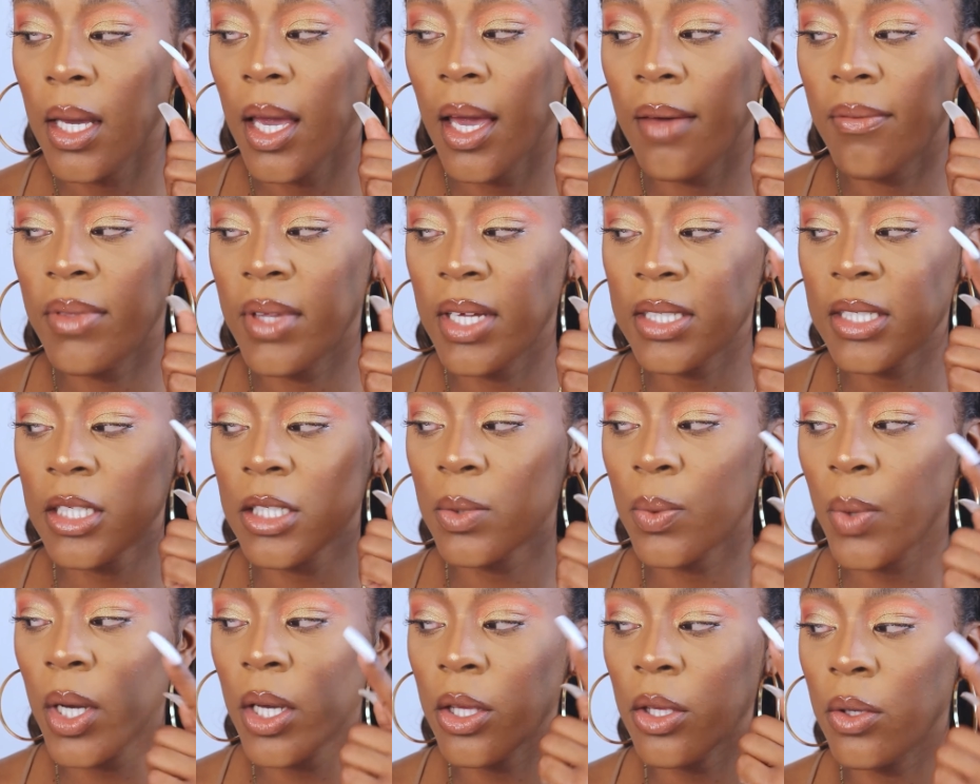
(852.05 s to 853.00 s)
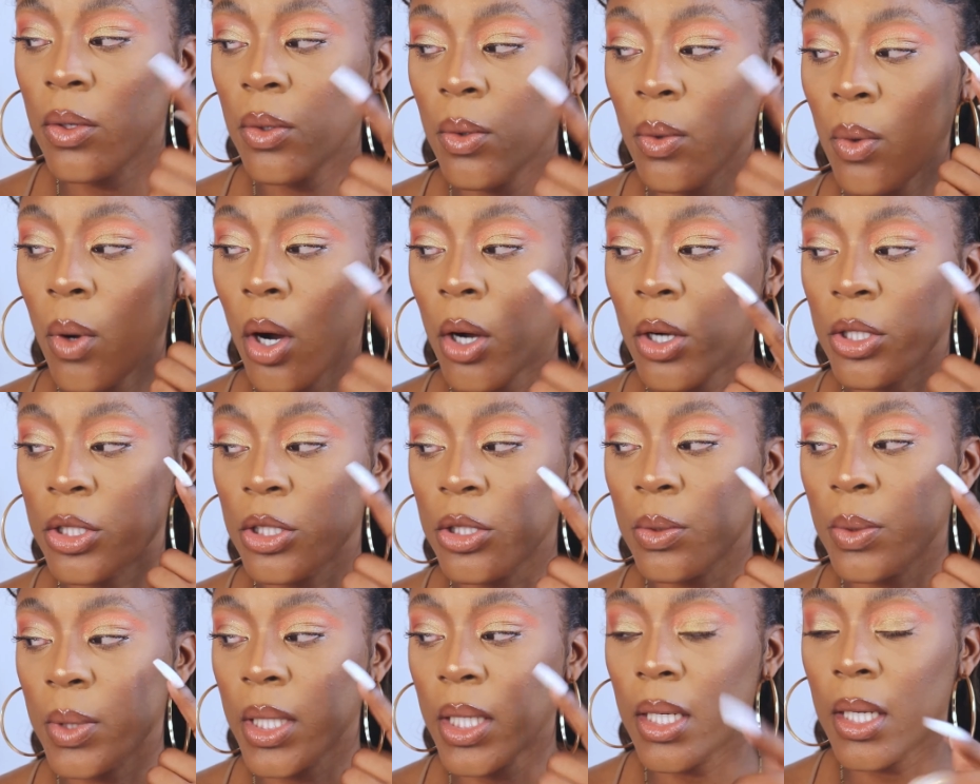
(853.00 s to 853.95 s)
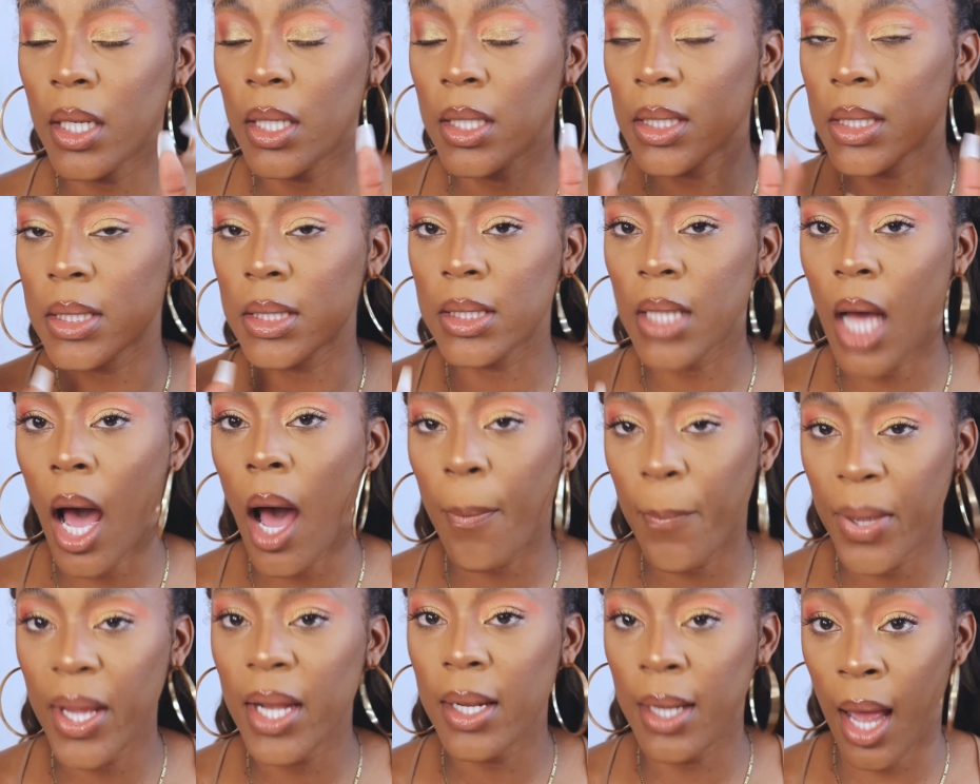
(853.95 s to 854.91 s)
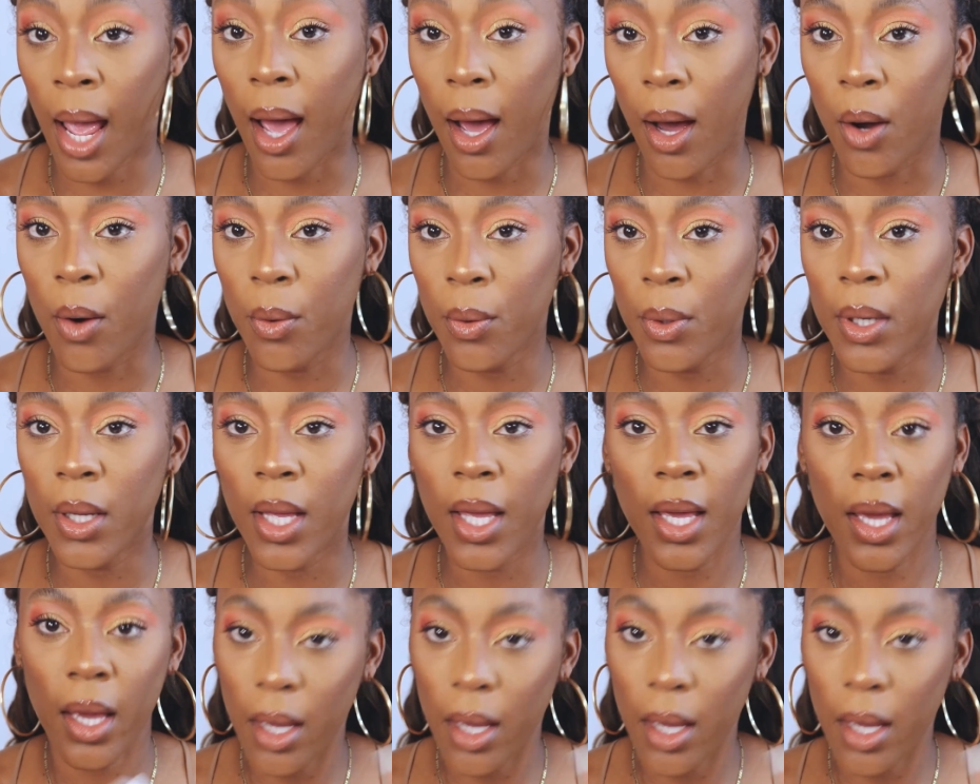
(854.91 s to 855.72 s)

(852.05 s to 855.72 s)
If this is what you are doing, stop it now